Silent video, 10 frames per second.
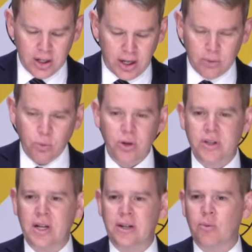and work
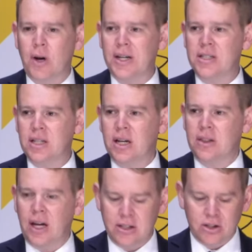is underway to get
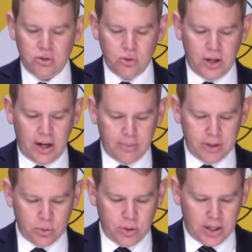that stood up
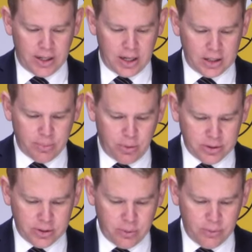as quickly as
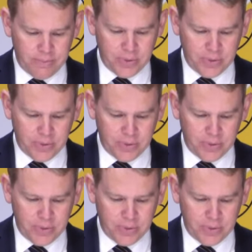possible.